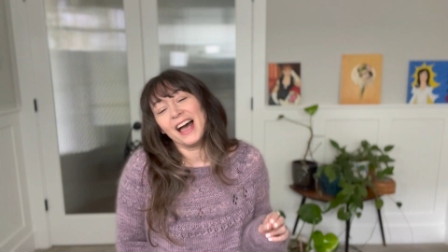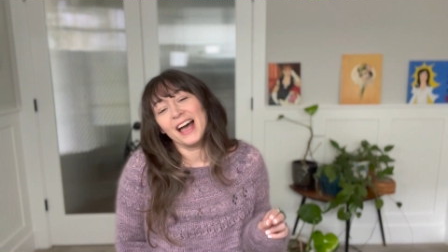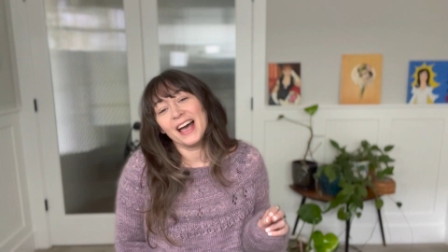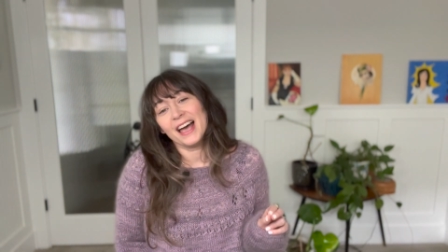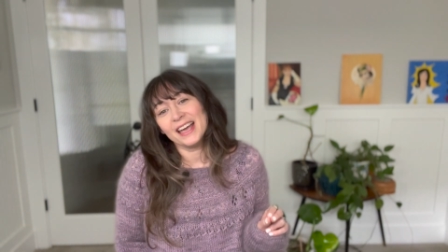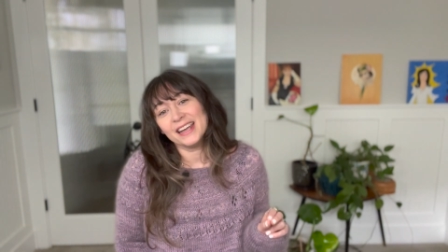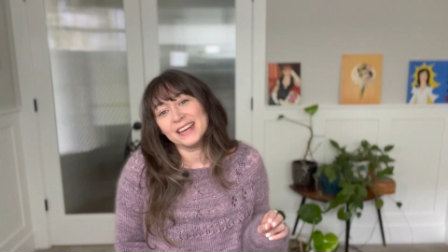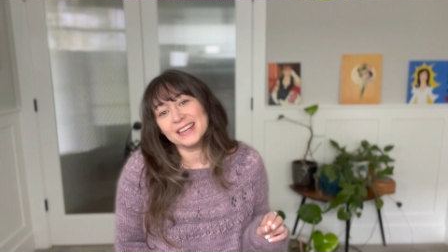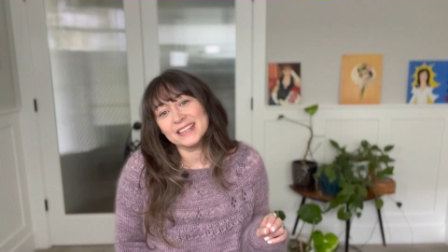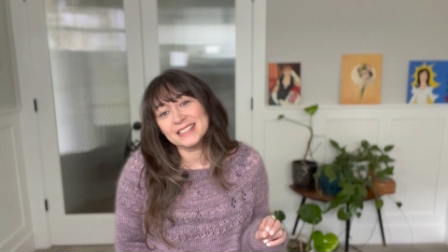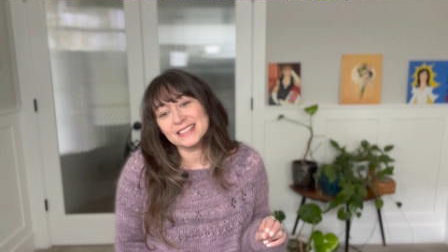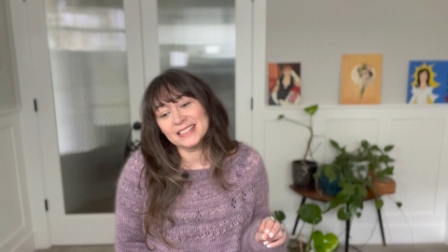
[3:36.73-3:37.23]

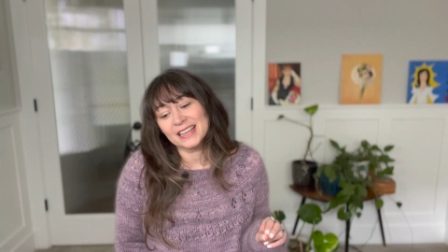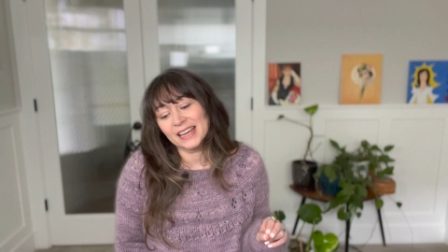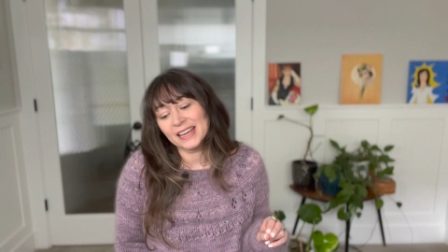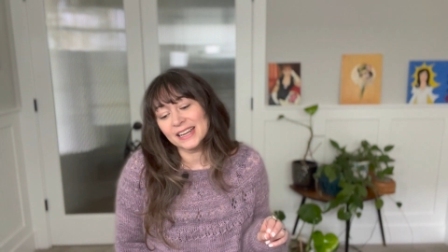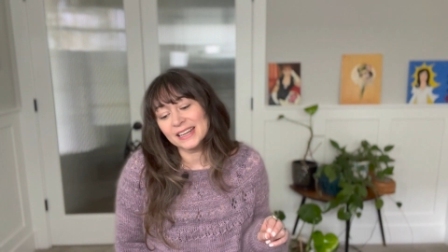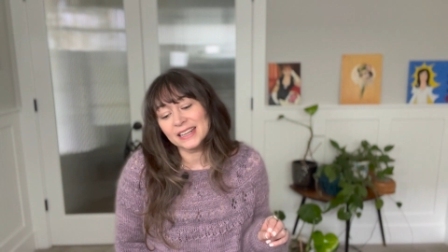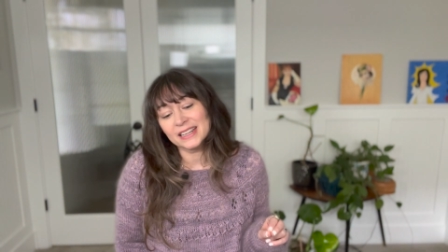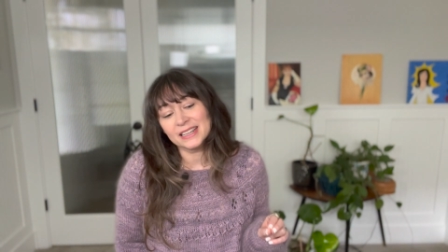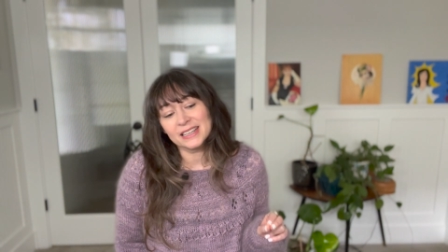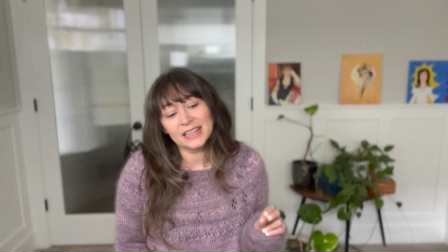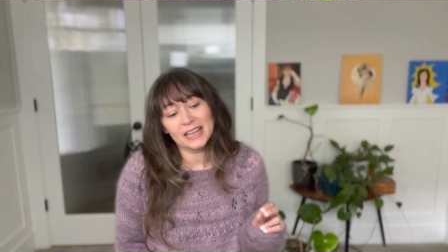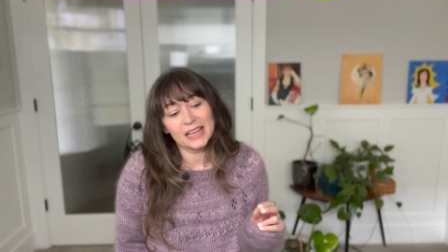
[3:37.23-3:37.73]
I
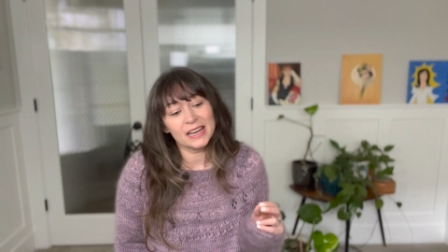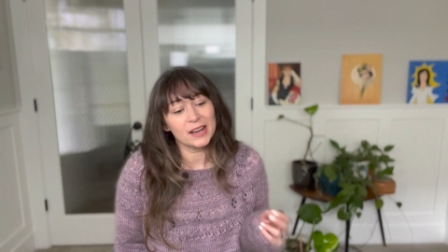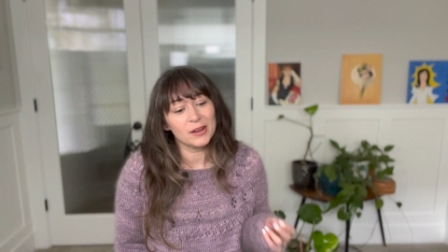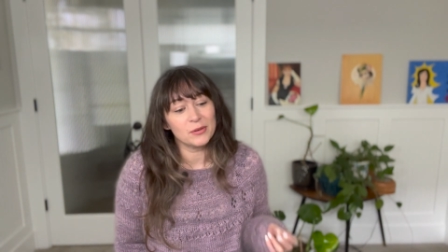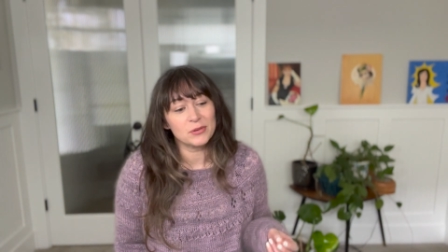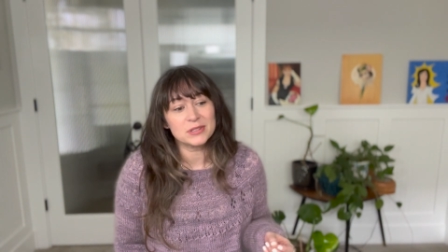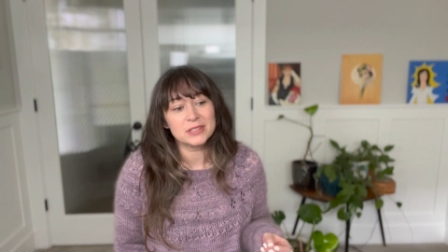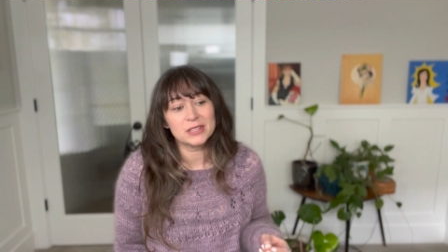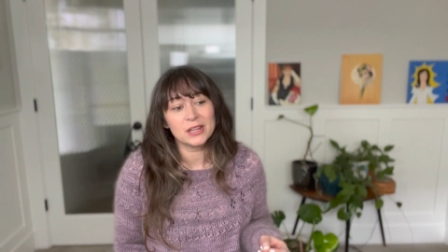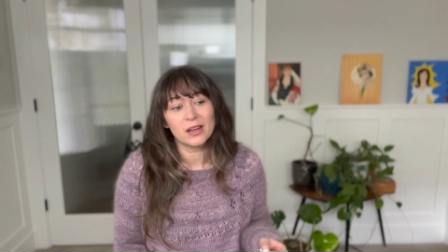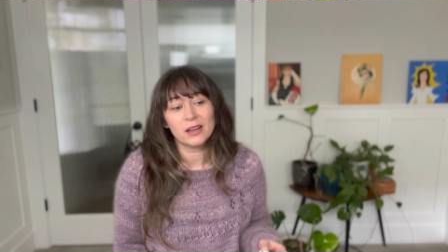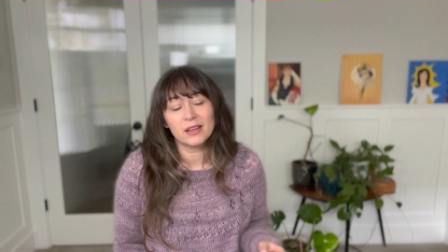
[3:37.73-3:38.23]
decided, and I
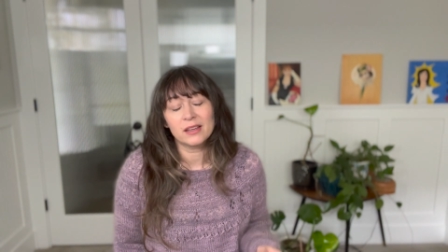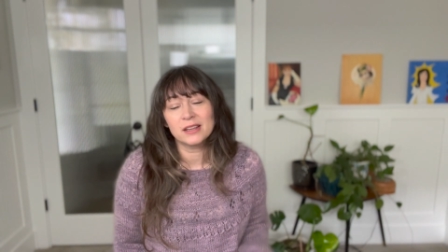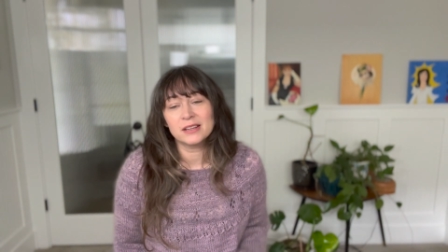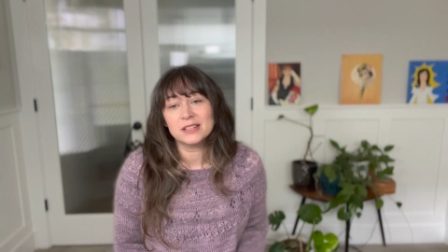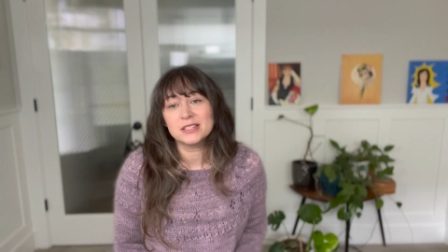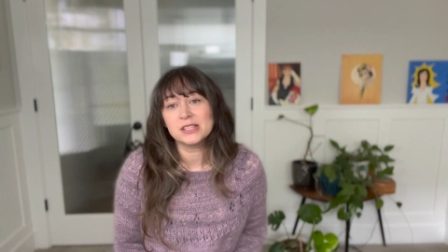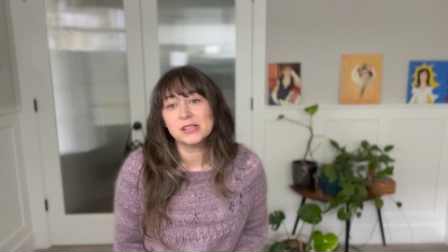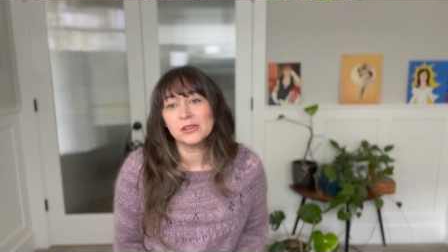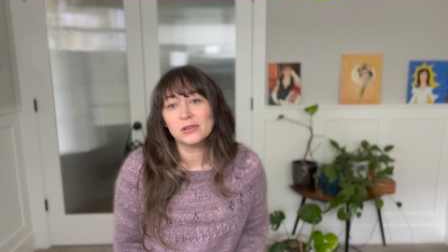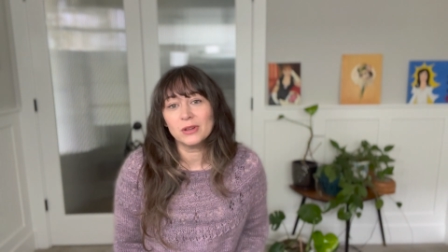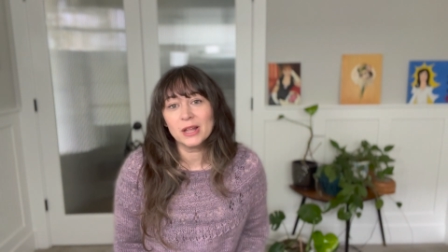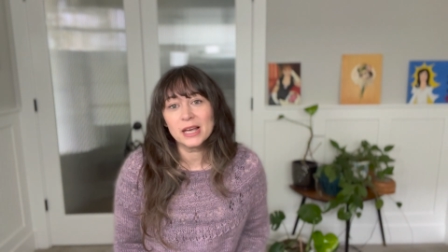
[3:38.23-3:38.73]
was talking
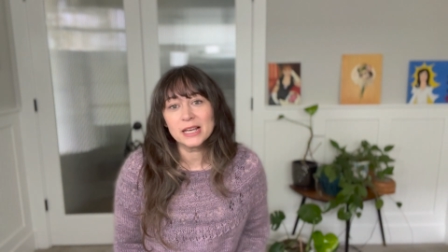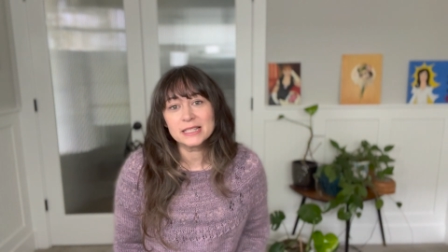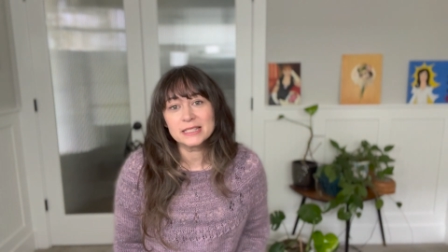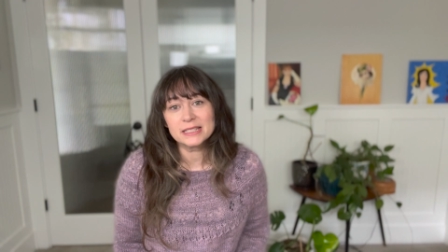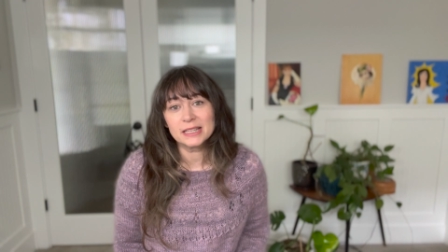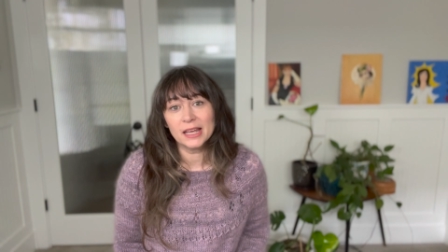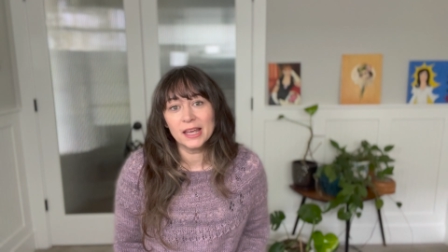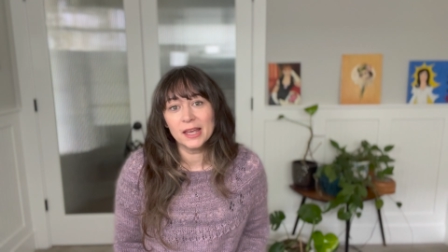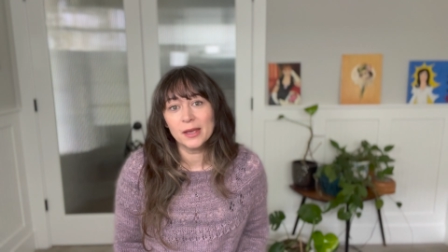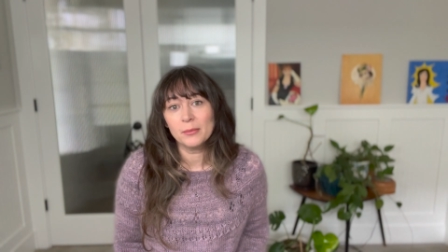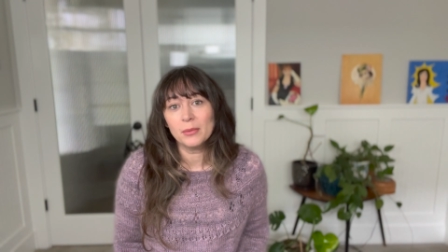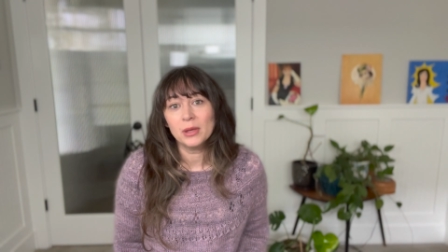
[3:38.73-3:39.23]
to you last
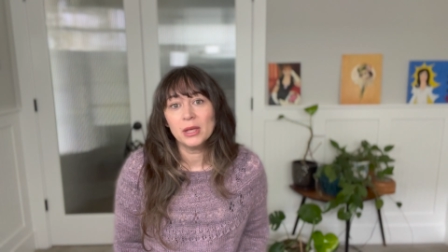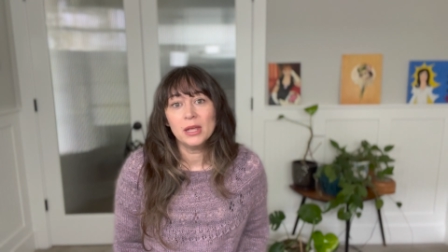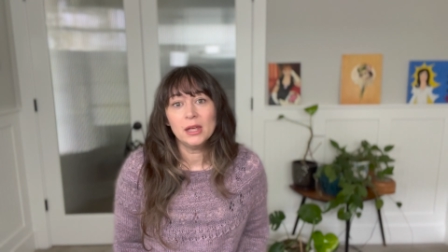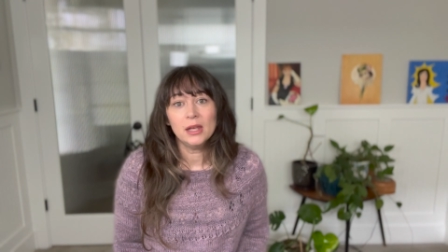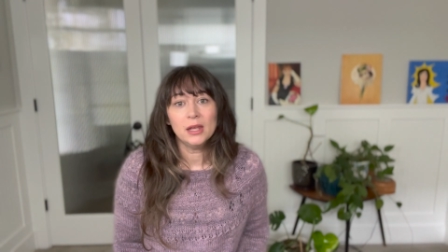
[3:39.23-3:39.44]
time,